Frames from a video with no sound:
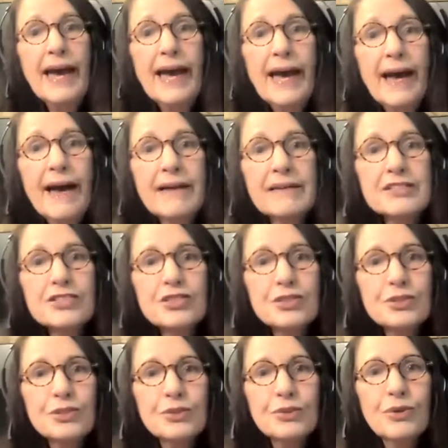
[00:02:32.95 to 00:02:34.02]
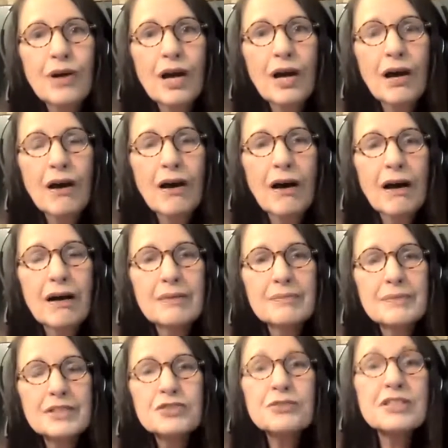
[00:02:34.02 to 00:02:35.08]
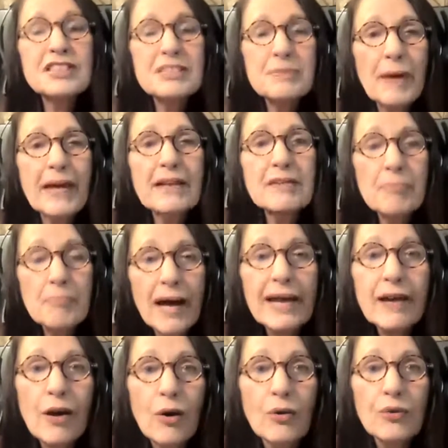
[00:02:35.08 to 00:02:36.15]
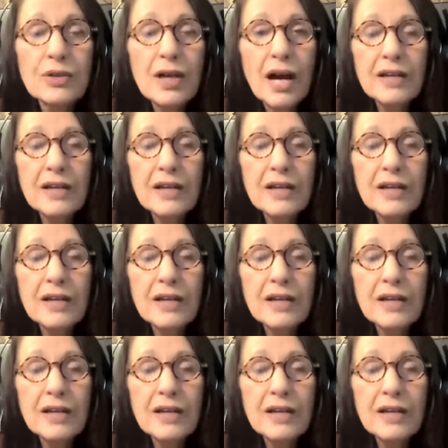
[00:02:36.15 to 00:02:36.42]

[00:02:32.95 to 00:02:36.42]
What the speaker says: and to expand my own